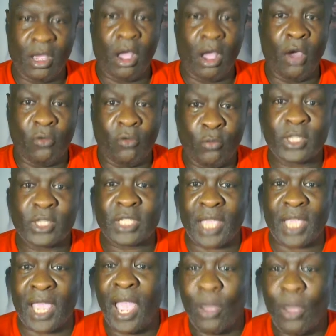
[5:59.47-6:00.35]
of which
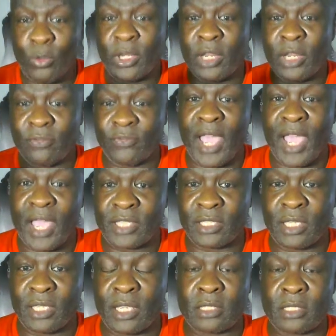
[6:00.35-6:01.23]
I would
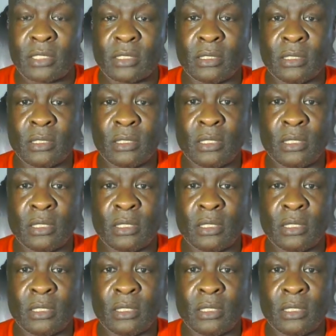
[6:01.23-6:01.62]
advise us